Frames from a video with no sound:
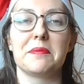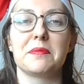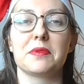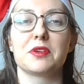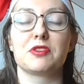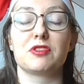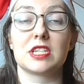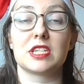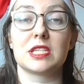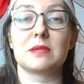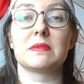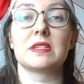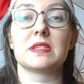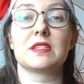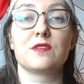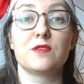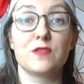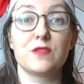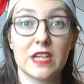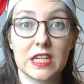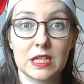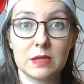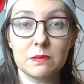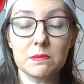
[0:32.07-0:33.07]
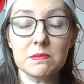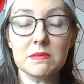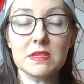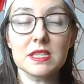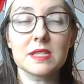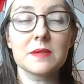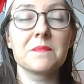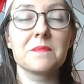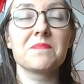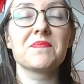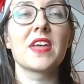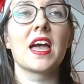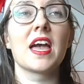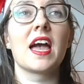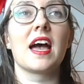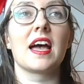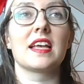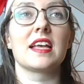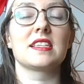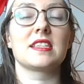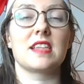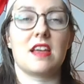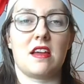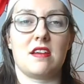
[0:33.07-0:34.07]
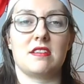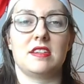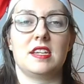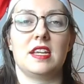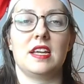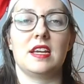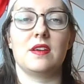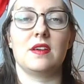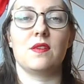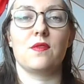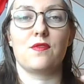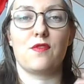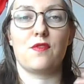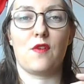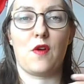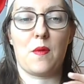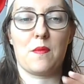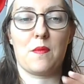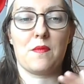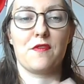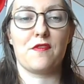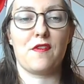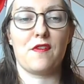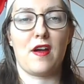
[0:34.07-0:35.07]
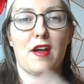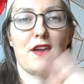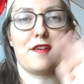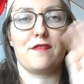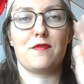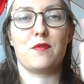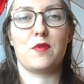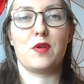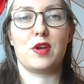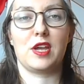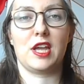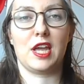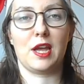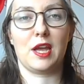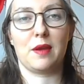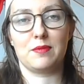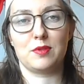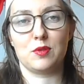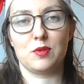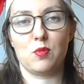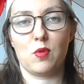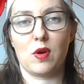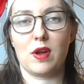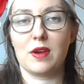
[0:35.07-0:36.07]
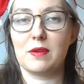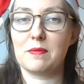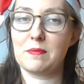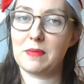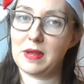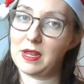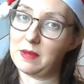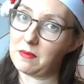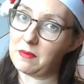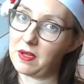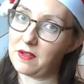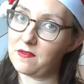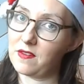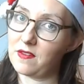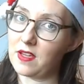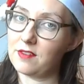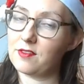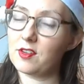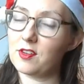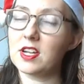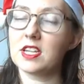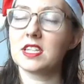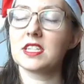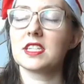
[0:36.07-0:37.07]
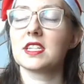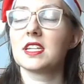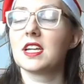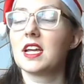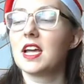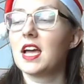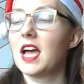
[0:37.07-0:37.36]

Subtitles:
Christmas films, starting from five, working up to one being my favourite.